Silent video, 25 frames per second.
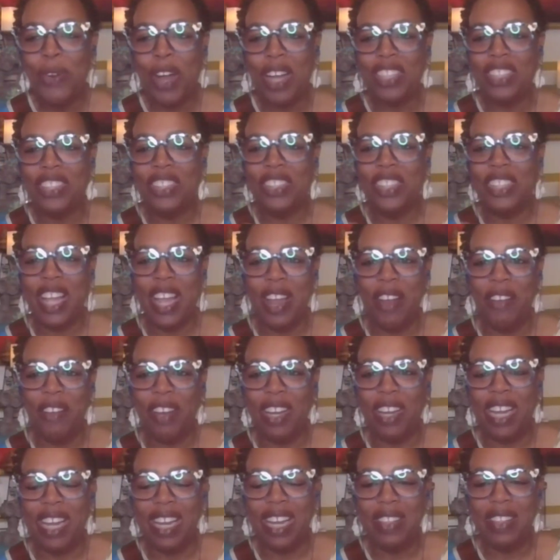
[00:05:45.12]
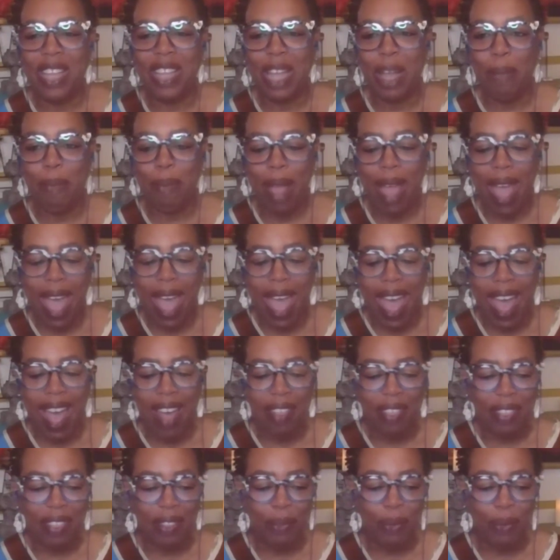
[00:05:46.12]
who are sharing their
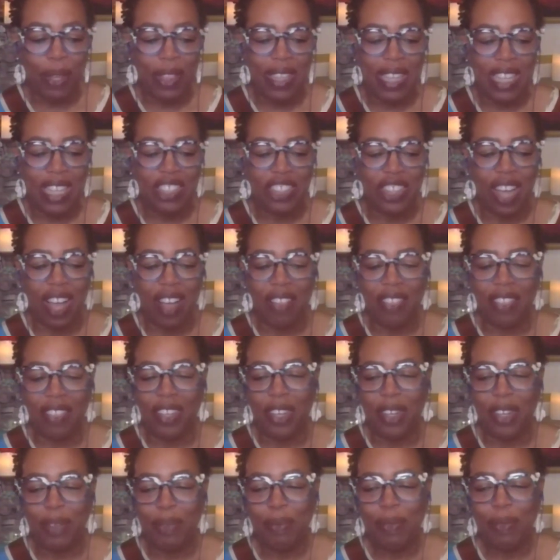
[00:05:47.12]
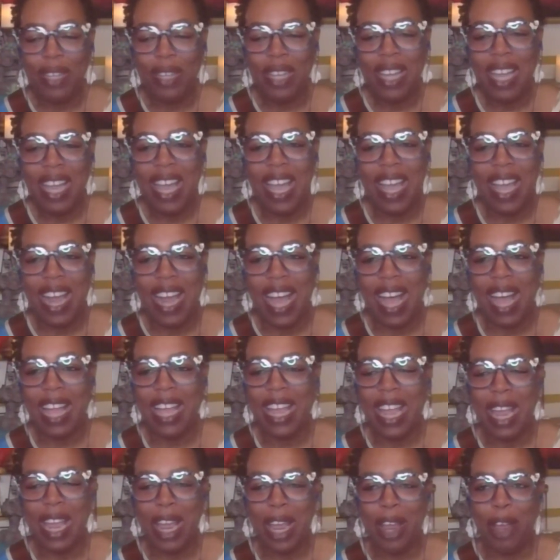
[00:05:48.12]
path with each other. And
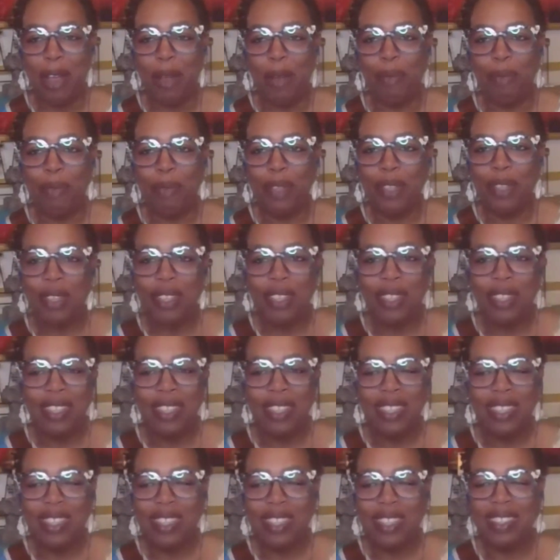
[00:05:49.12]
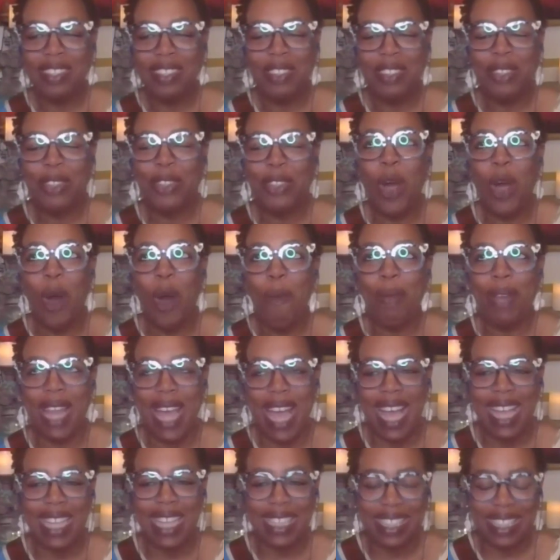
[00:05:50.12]
I am so
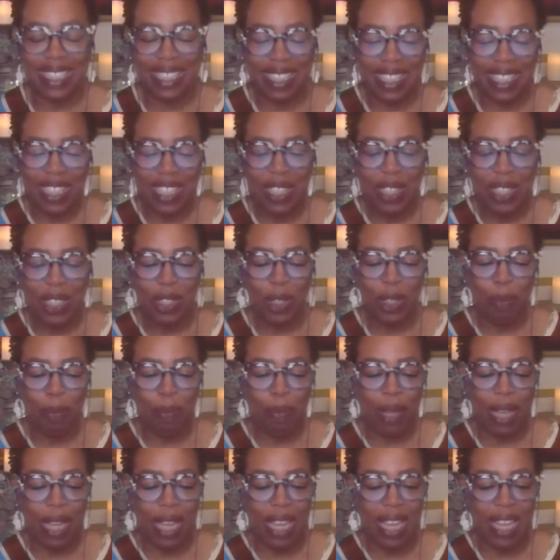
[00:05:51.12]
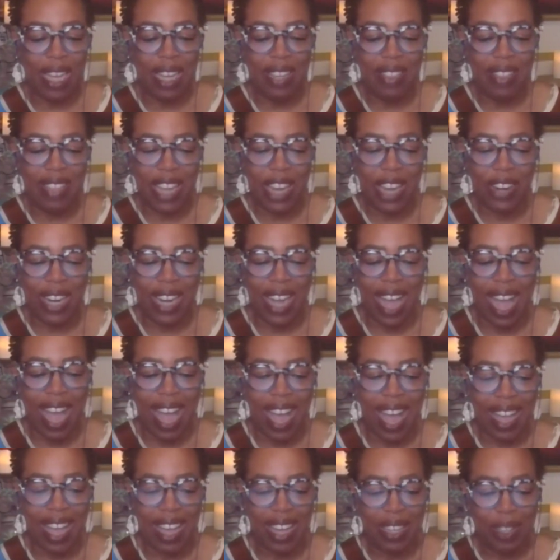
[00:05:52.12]
blessed to be their
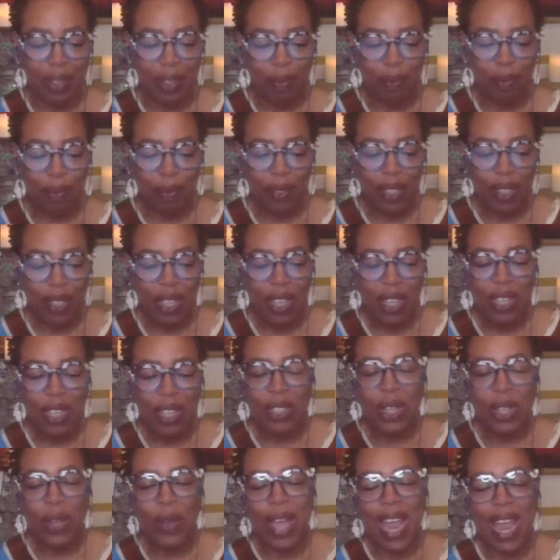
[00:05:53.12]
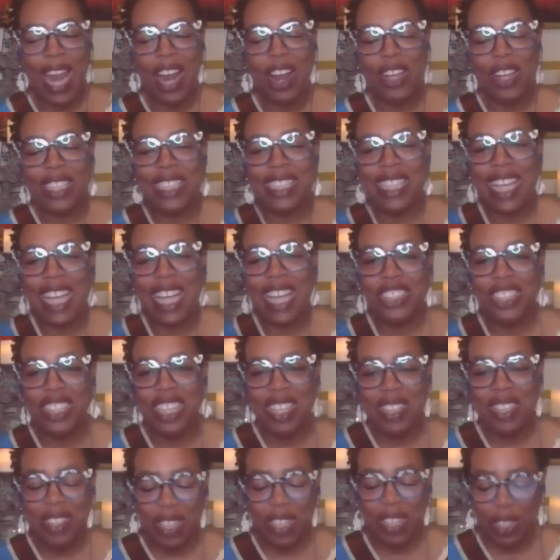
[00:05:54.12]
guide. So at our
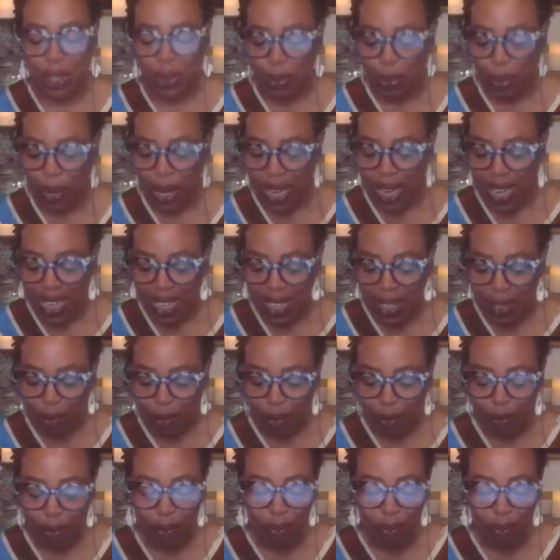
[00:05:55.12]
session this week,